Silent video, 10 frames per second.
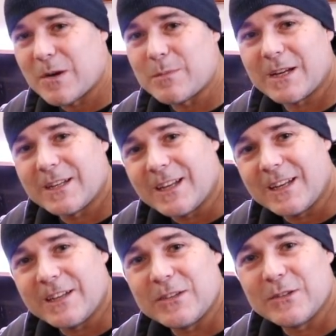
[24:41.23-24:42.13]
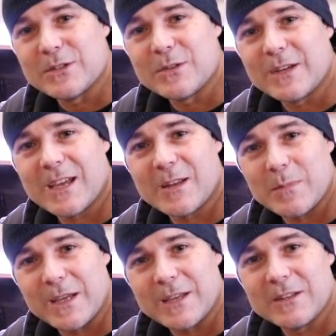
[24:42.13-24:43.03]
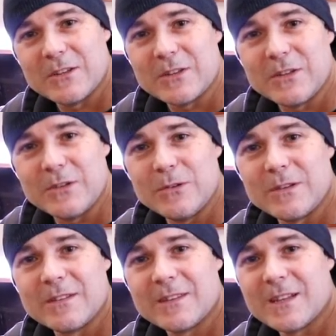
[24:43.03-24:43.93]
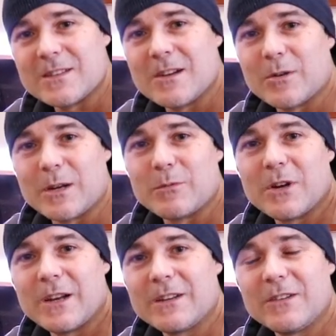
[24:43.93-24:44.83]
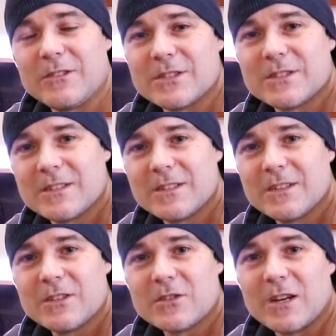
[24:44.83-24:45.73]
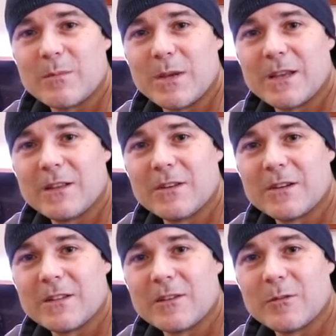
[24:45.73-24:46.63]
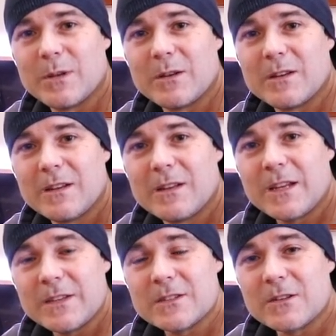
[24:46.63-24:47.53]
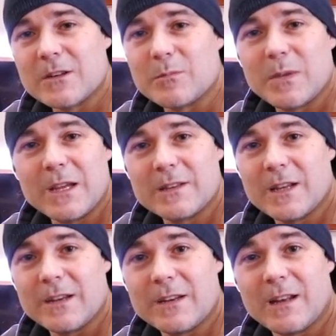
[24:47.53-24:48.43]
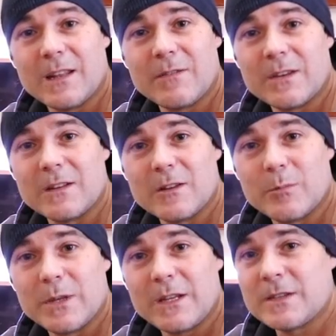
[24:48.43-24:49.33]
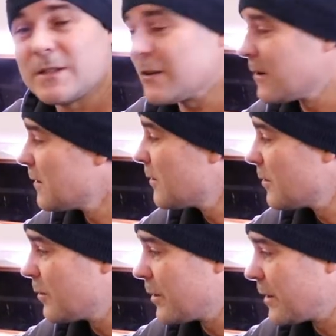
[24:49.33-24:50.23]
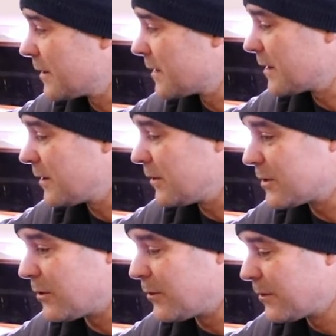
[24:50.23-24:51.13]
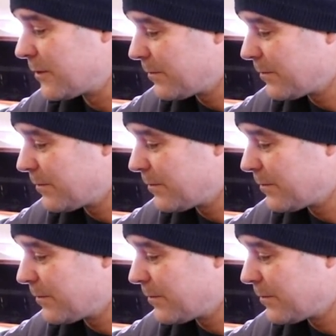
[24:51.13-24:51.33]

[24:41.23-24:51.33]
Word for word: from nineteen eighty-two, so I can't make it look new, and that's not what I'm trying to do, just trying to make it look a little bit nicer and make day-to-day living a little bit easier with things like the new stove.